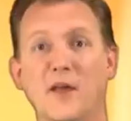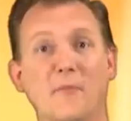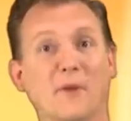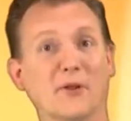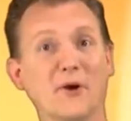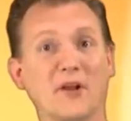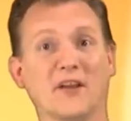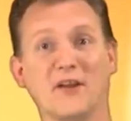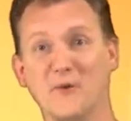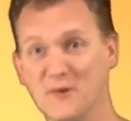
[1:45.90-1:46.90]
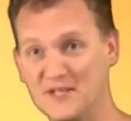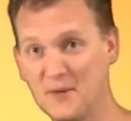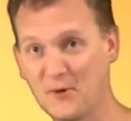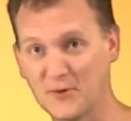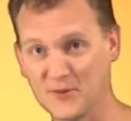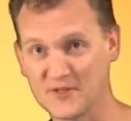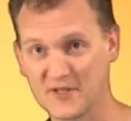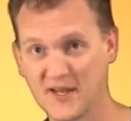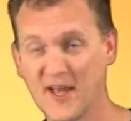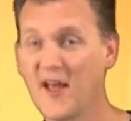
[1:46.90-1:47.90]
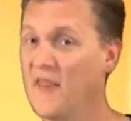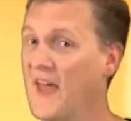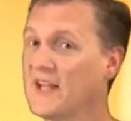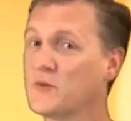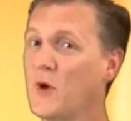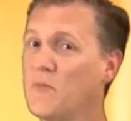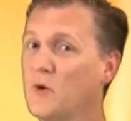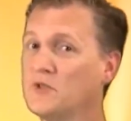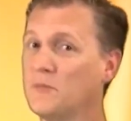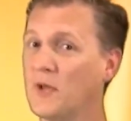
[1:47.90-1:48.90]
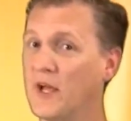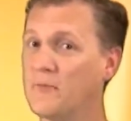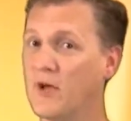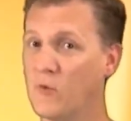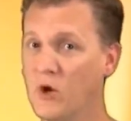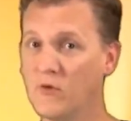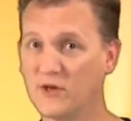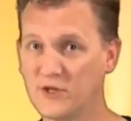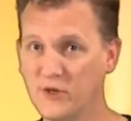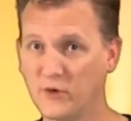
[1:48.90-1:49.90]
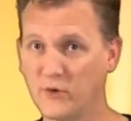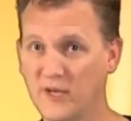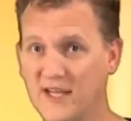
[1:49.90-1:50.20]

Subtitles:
But look, reciprocals. That's why multiplying by 1 over 2